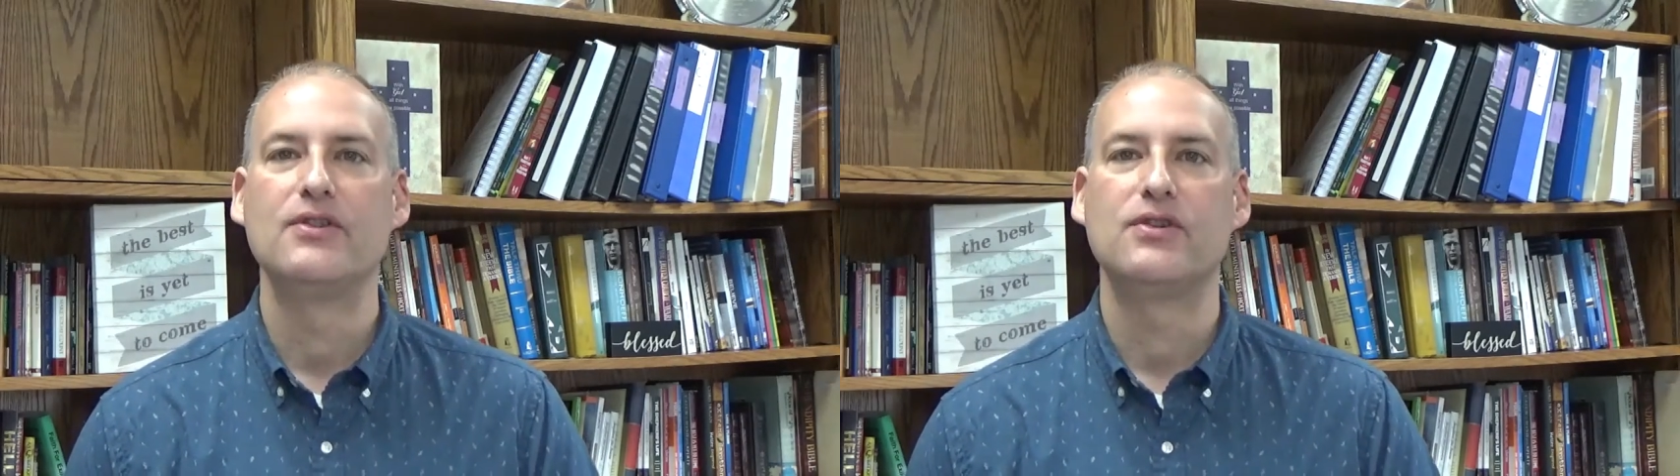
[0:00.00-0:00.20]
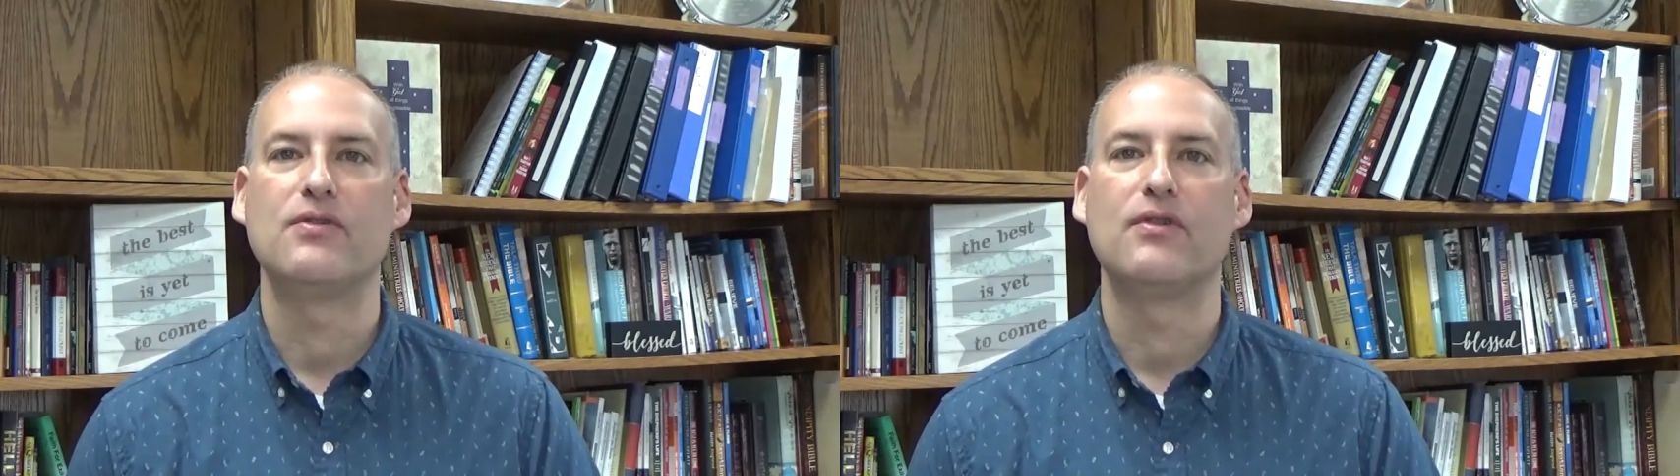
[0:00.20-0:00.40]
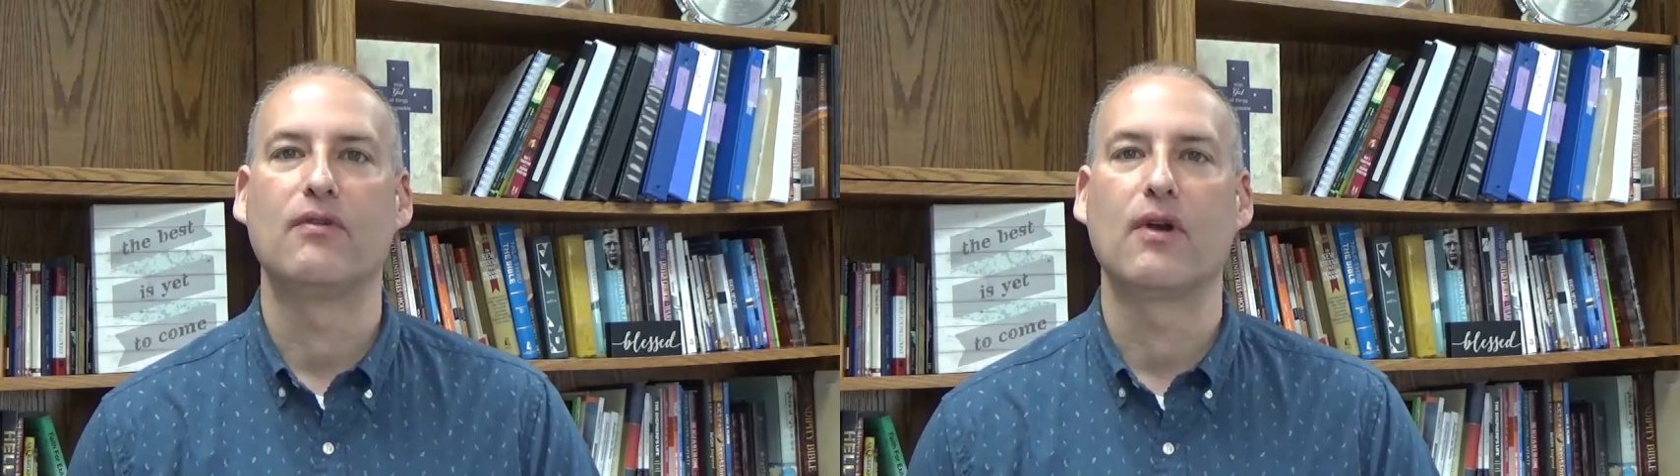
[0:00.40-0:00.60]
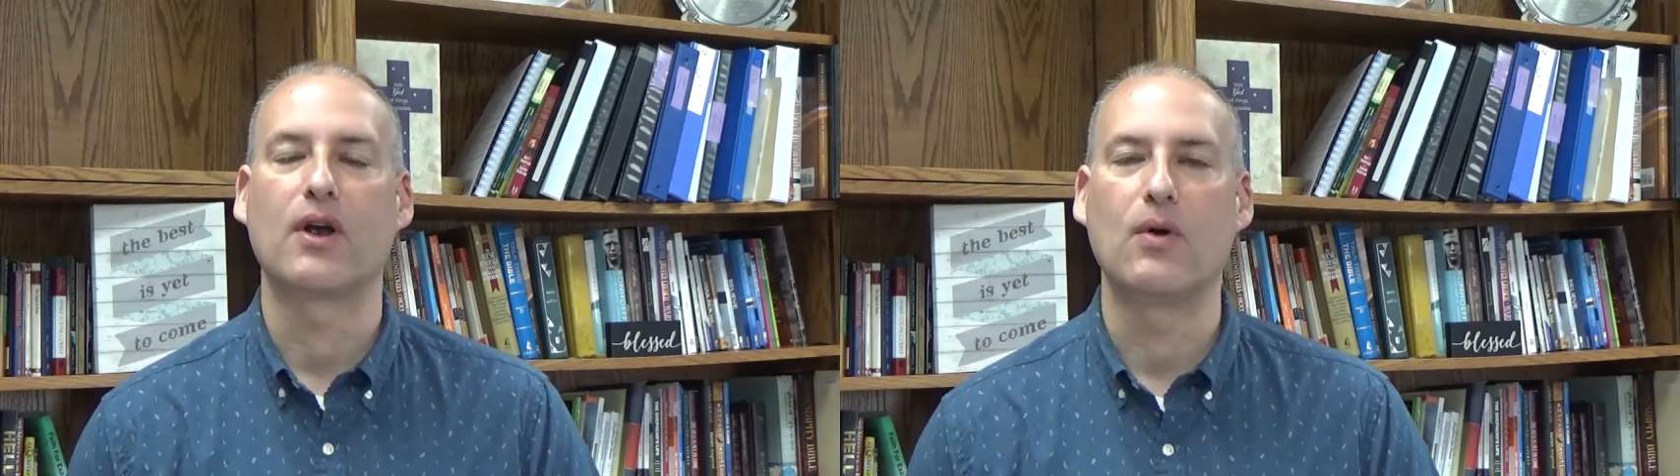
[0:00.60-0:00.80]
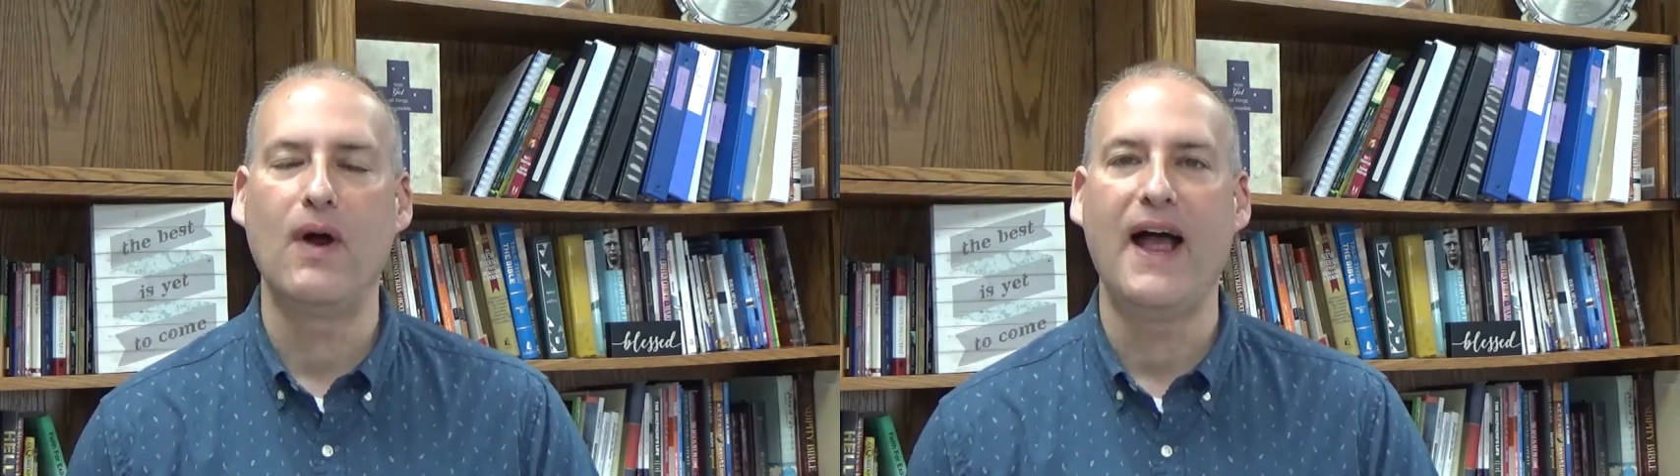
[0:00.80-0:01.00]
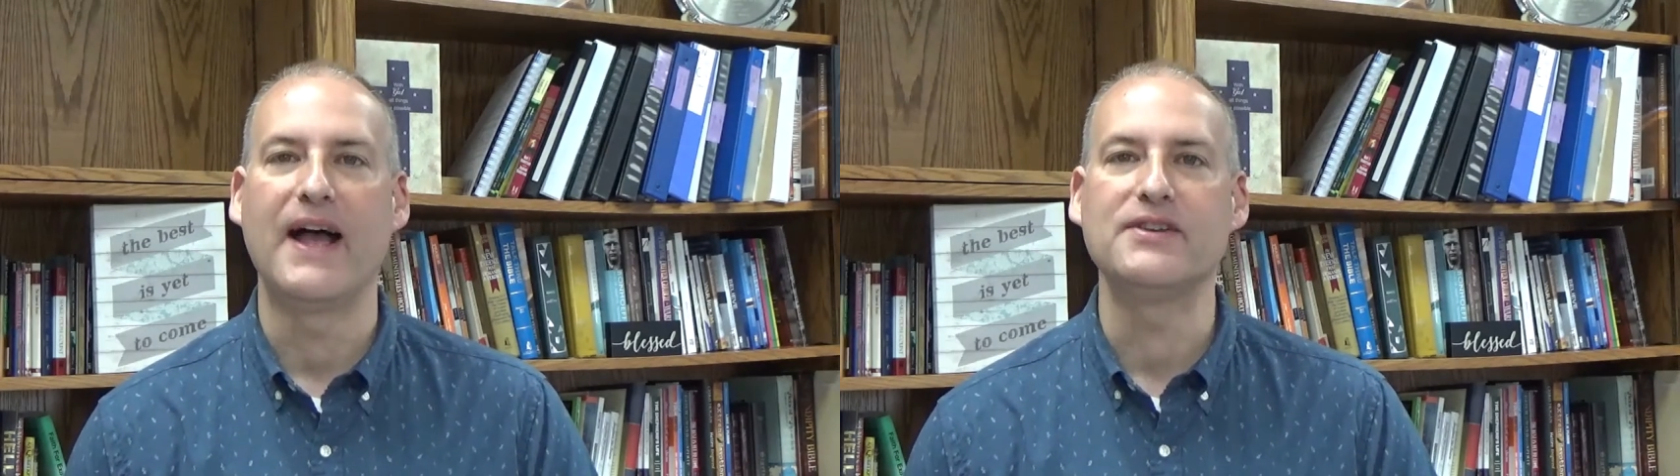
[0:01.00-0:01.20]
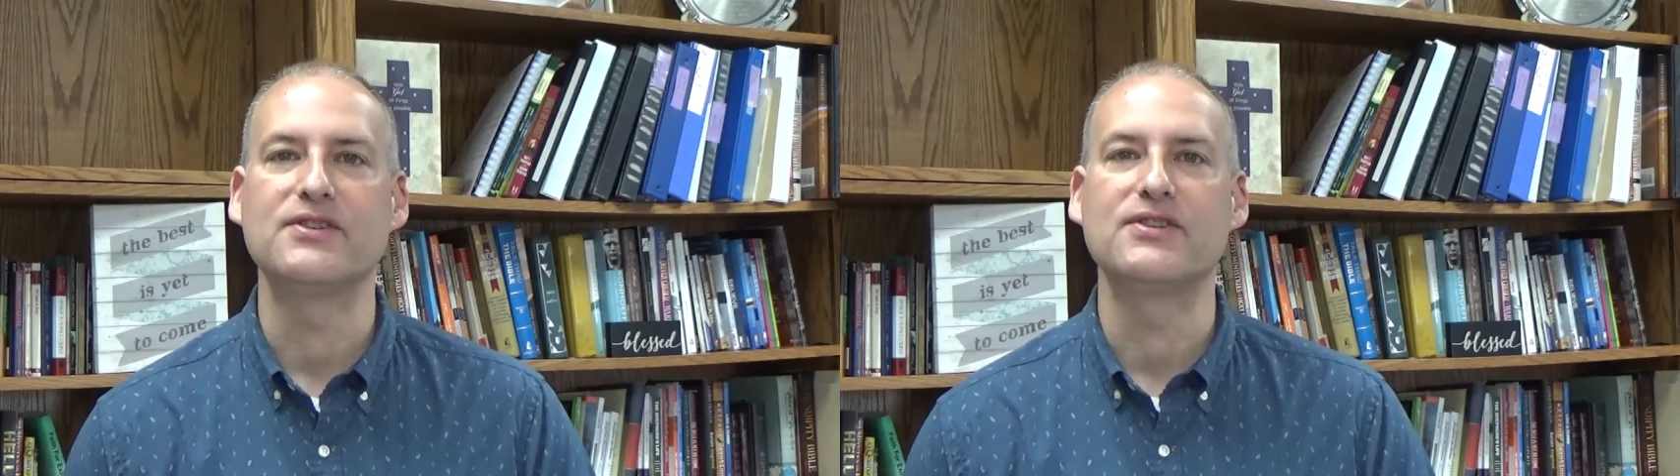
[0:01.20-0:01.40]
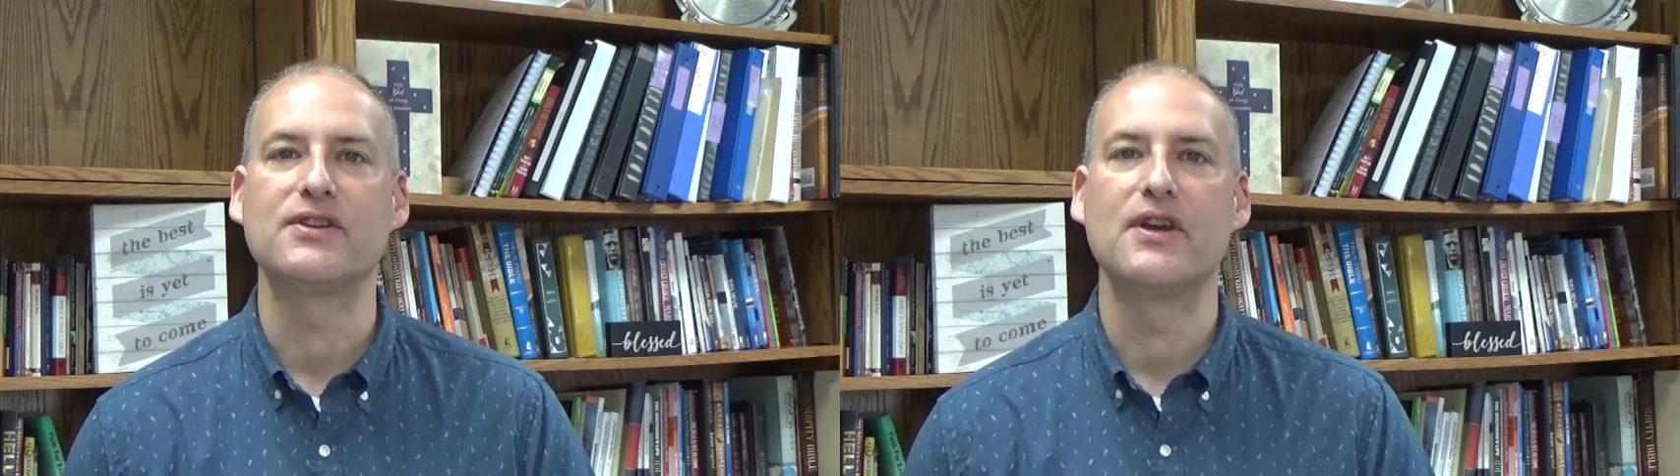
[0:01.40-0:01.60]
to the
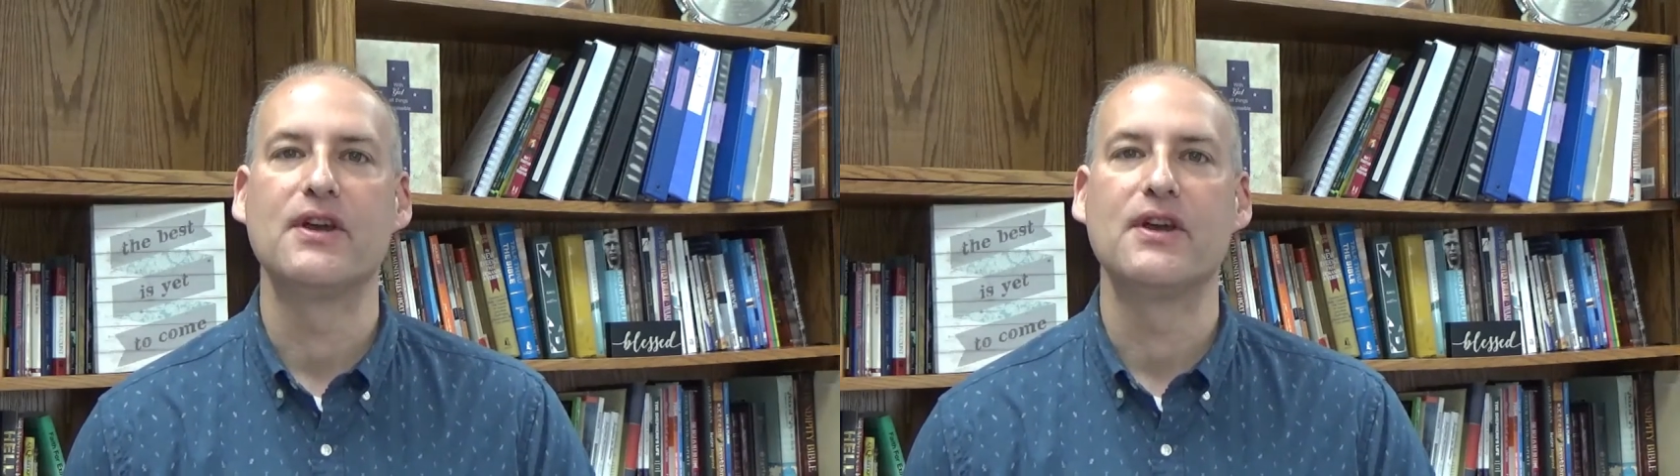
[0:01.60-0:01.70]
request